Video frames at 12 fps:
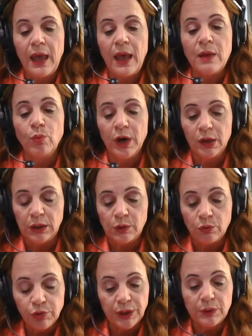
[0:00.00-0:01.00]
and what it
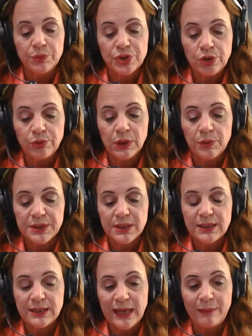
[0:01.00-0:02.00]
really was doing was
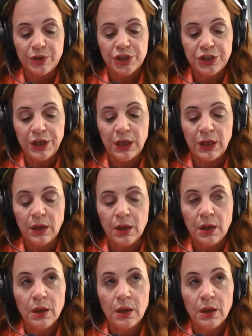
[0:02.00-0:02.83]
establishing